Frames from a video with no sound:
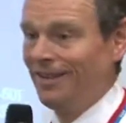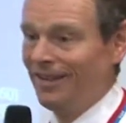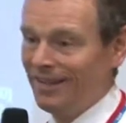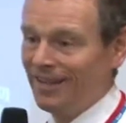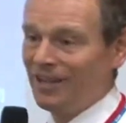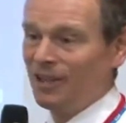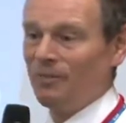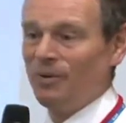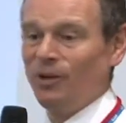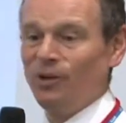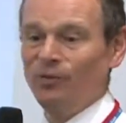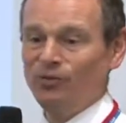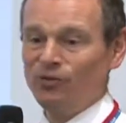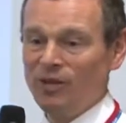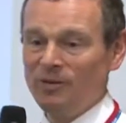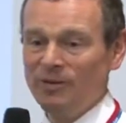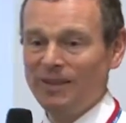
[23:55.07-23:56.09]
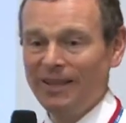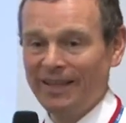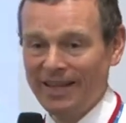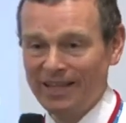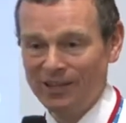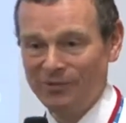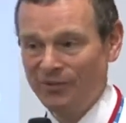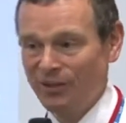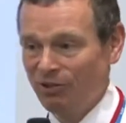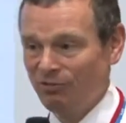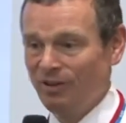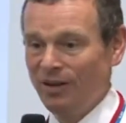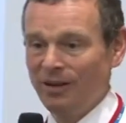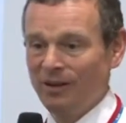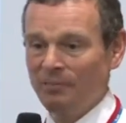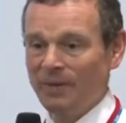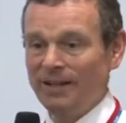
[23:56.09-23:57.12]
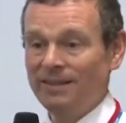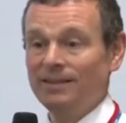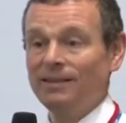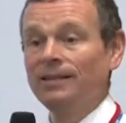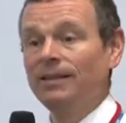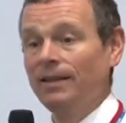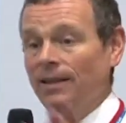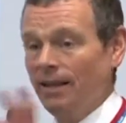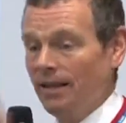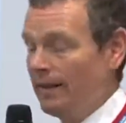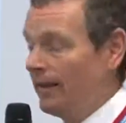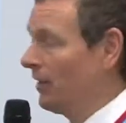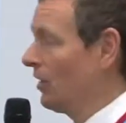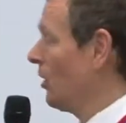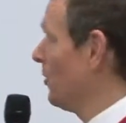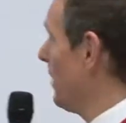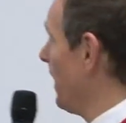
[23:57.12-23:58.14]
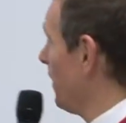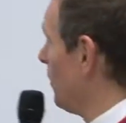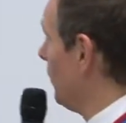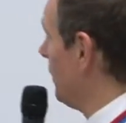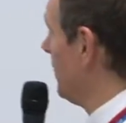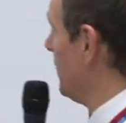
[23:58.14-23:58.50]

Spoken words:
They're going to be off treatment, they're going to feel rather better, and then go back on